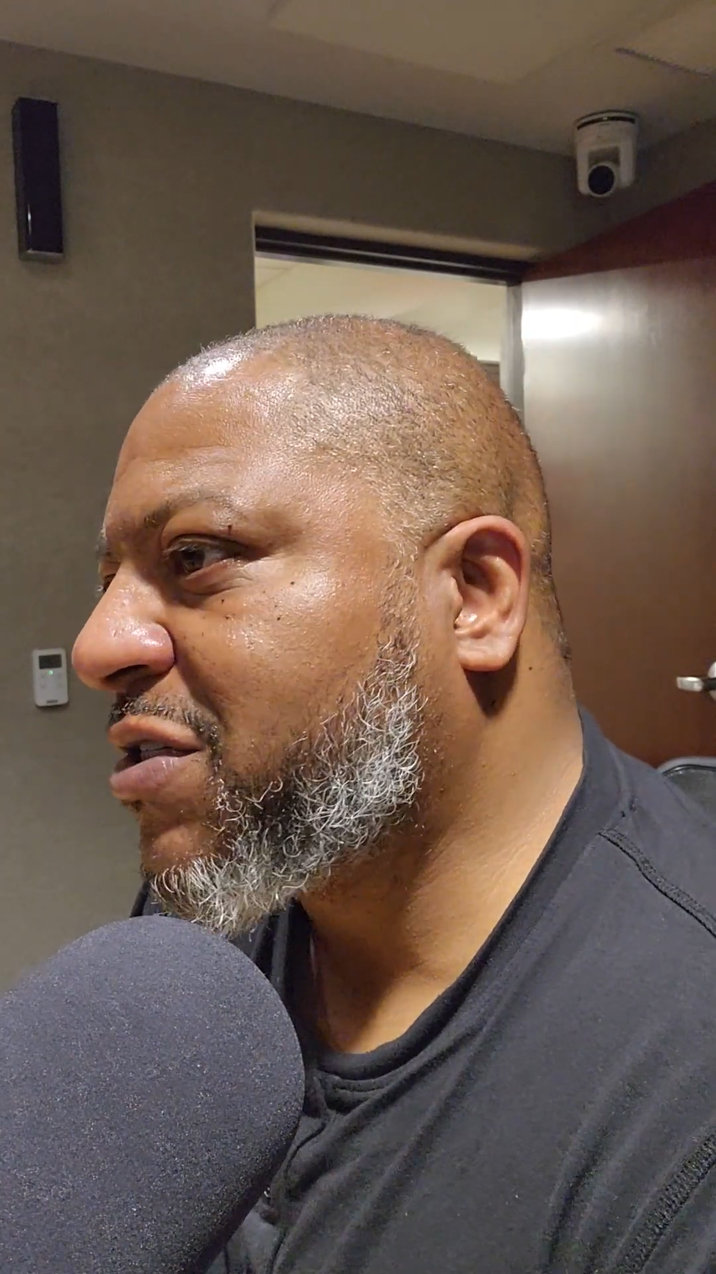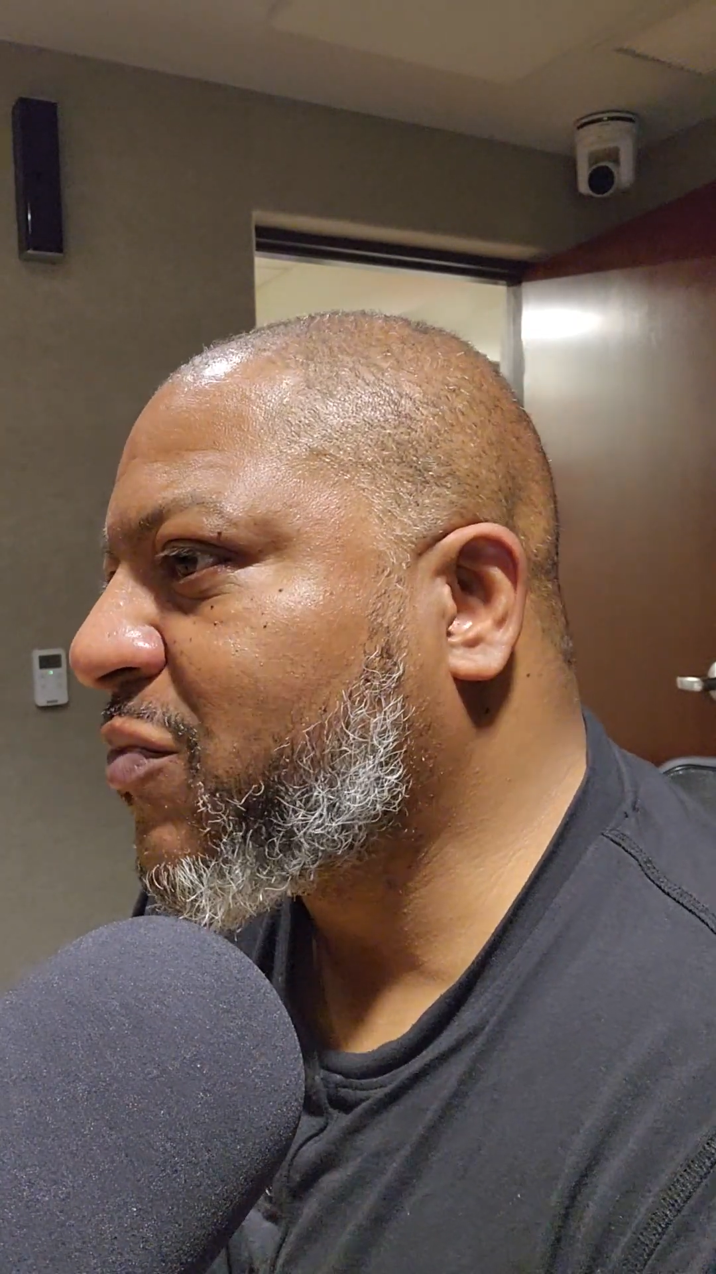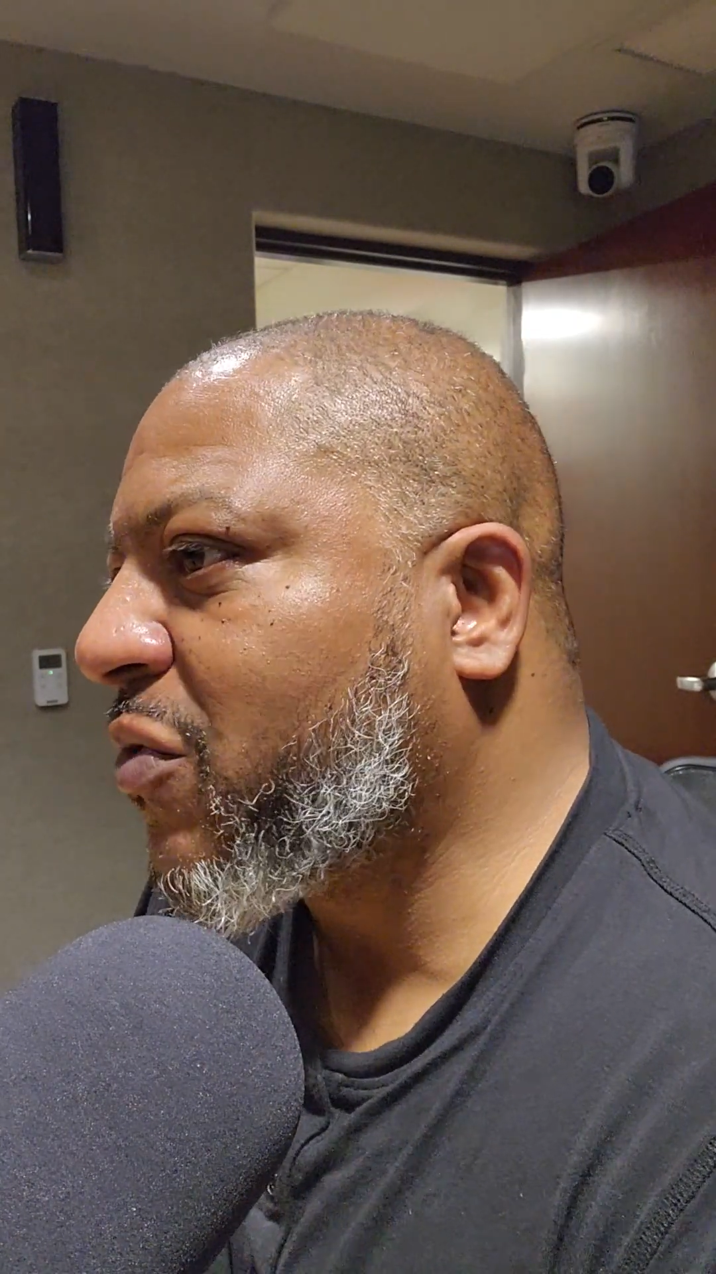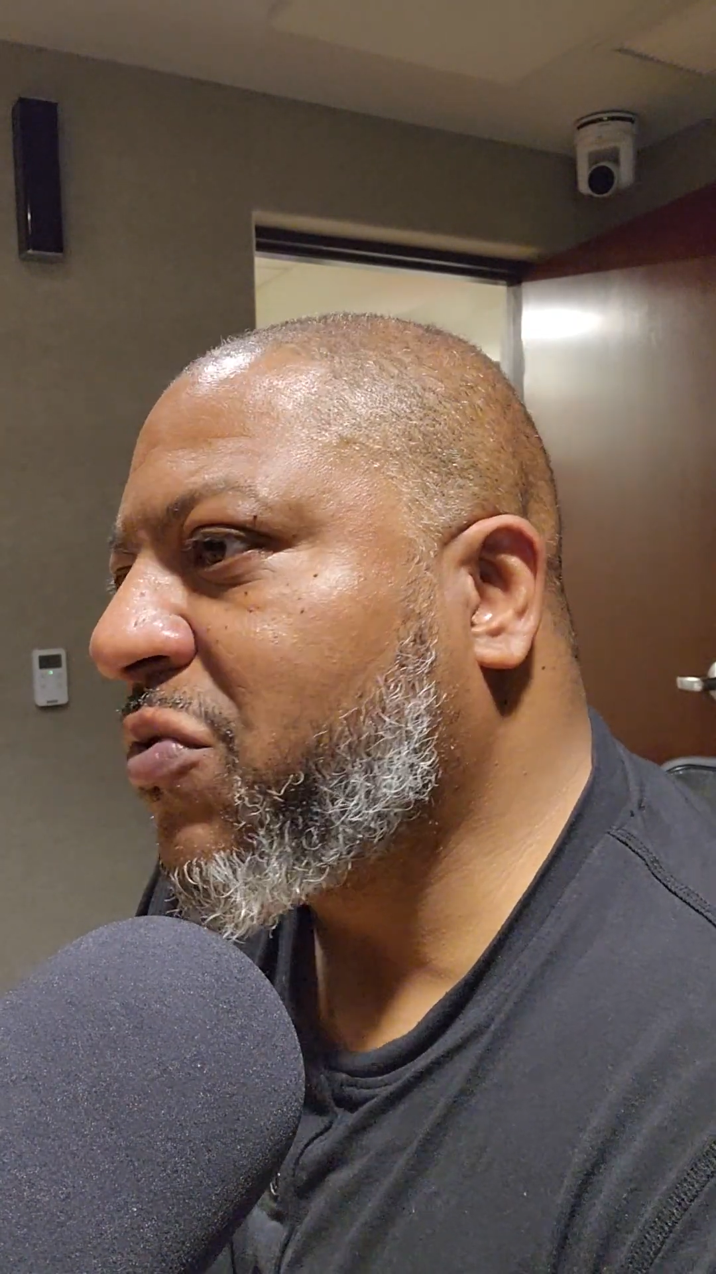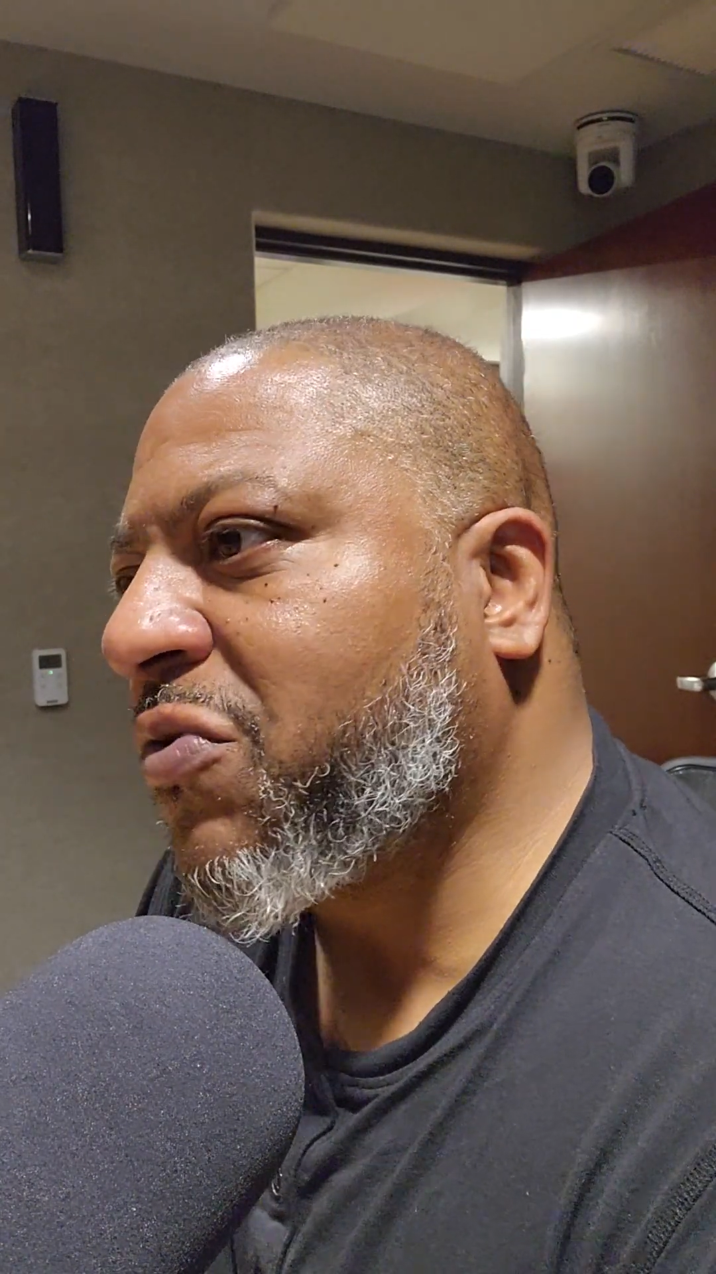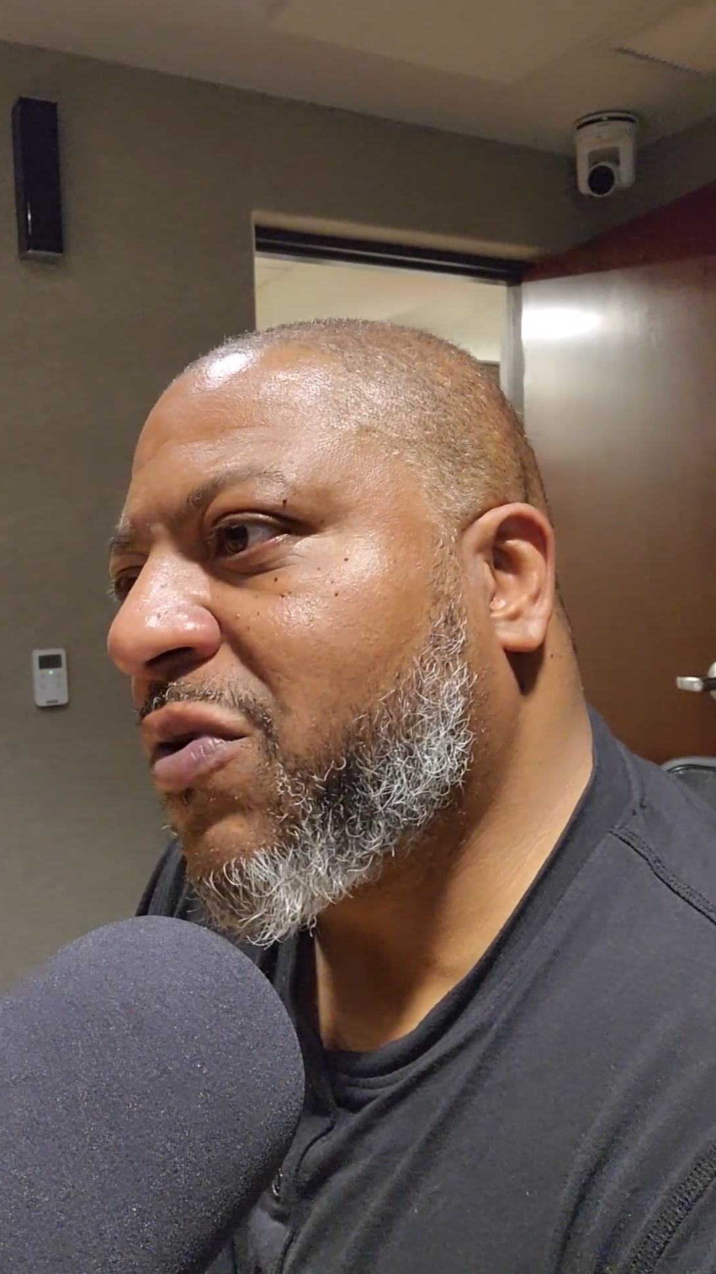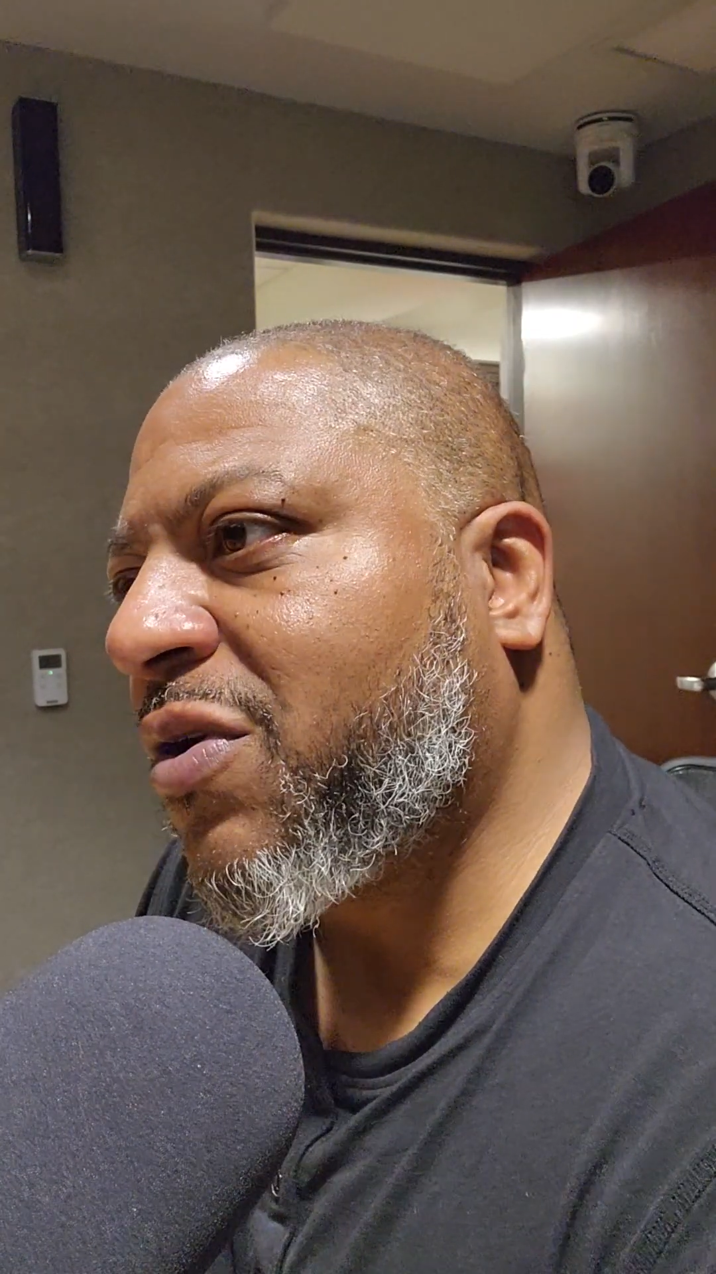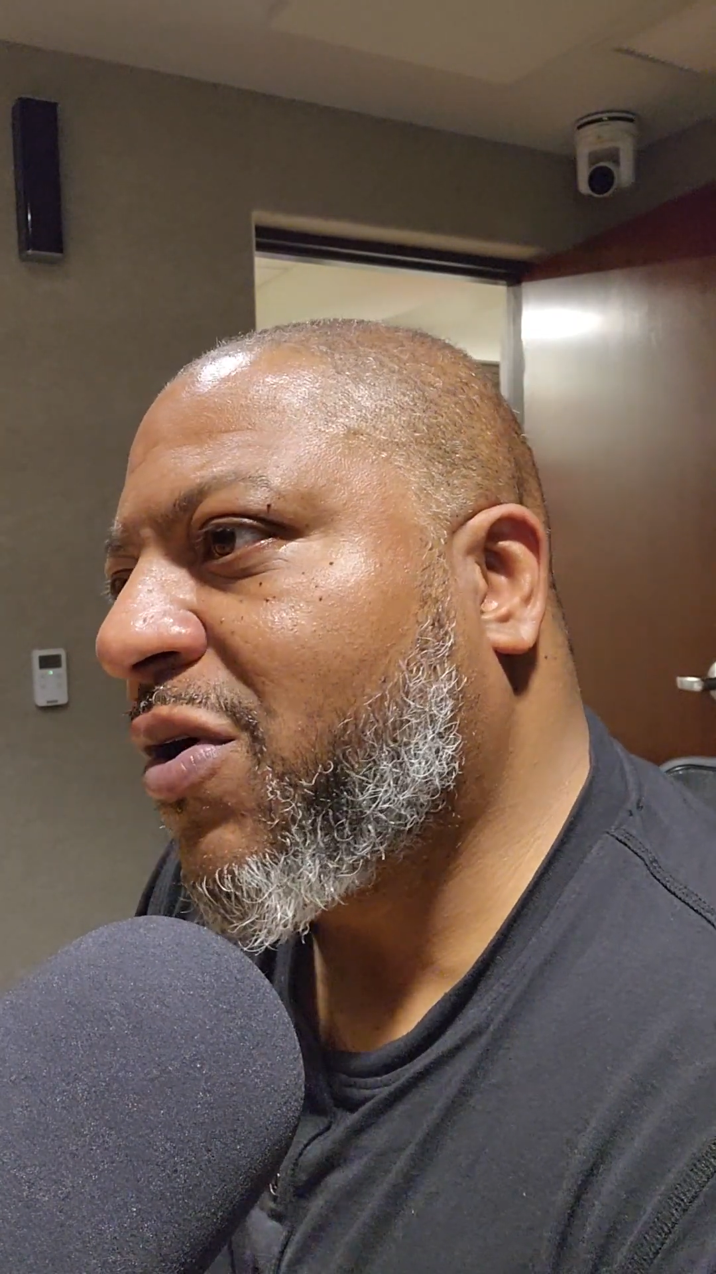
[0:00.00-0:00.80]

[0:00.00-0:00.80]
She won't doing